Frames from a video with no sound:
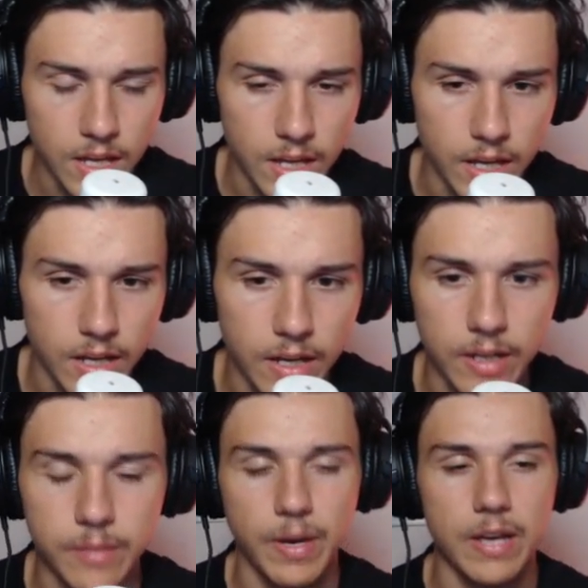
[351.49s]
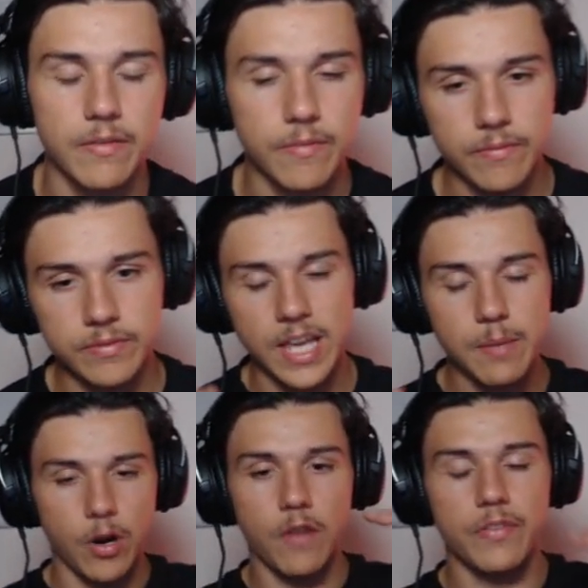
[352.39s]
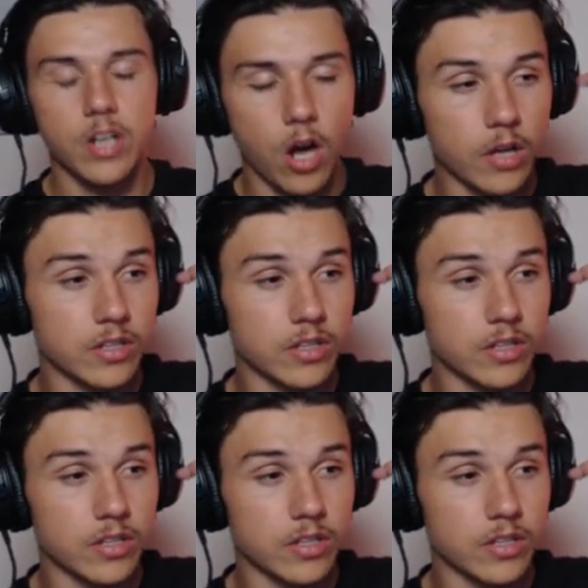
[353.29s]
my take profit on